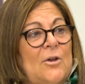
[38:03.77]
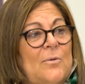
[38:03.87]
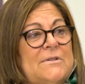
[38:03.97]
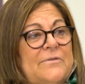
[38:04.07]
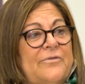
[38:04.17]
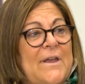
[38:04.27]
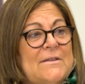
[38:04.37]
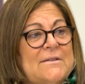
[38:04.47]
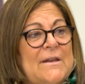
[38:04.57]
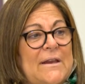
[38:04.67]
it was
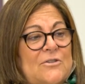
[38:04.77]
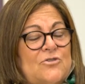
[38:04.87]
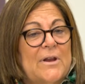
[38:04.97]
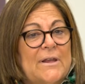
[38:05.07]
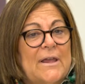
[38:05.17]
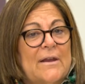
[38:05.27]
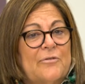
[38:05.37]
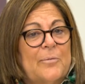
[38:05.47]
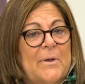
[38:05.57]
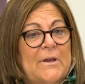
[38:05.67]
fascinating to get
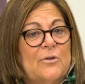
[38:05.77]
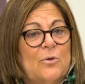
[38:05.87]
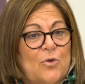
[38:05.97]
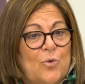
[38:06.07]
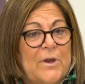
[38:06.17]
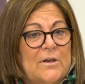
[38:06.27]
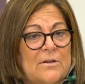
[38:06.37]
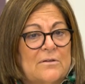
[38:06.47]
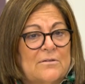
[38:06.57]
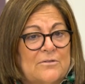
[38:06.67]
everybody to agree
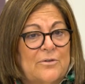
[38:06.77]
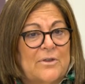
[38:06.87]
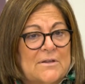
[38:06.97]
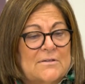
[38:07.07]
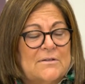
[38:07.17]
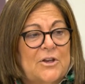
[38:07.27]
to do this.